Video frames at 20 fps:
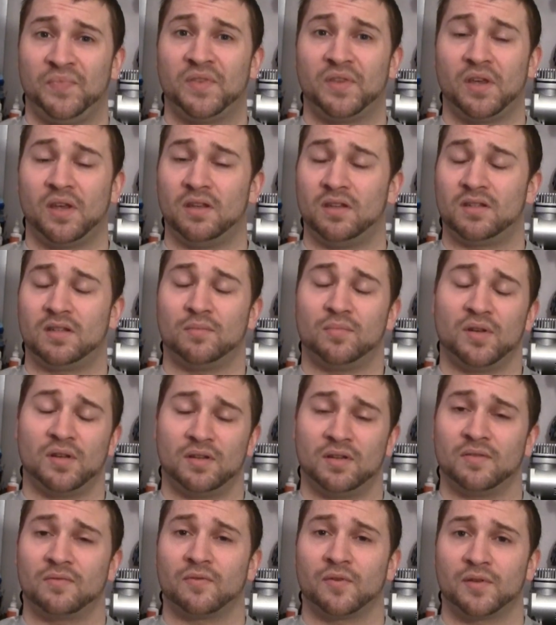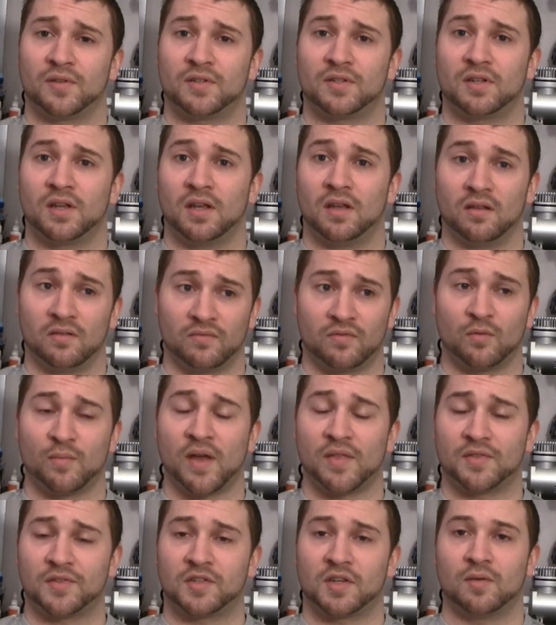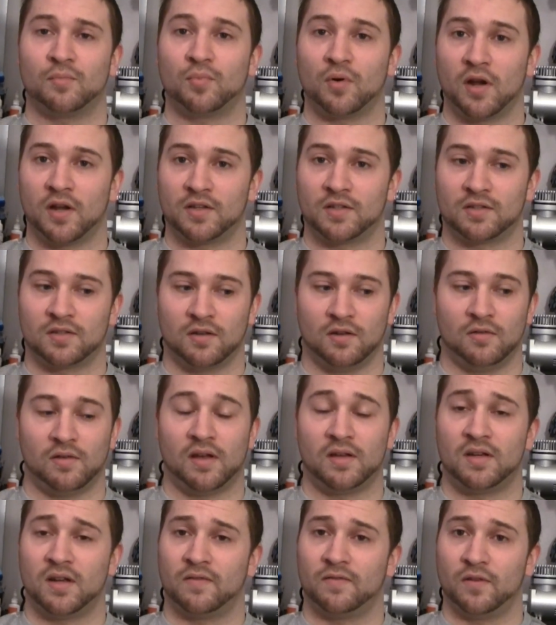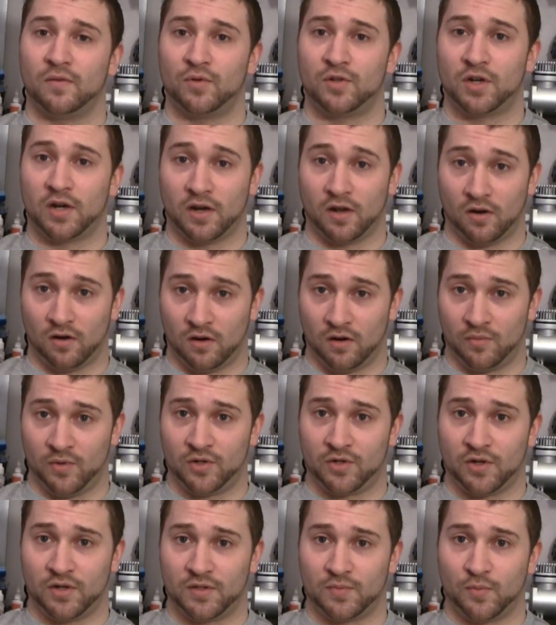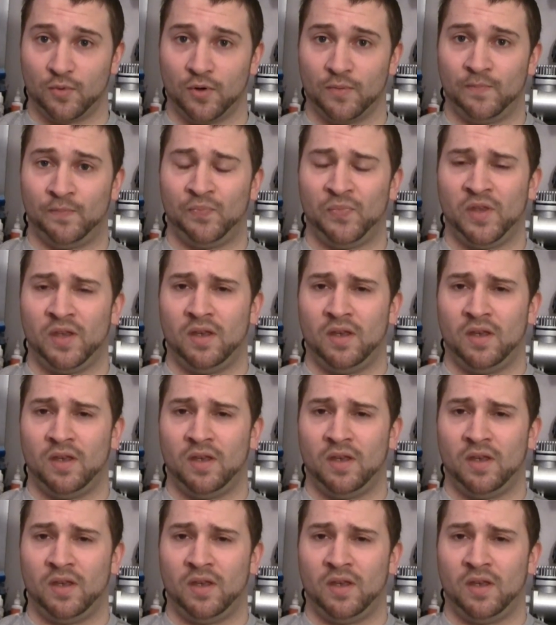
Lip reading: it's a big difference, and for about the same price. So I definitely would check out Army Transport.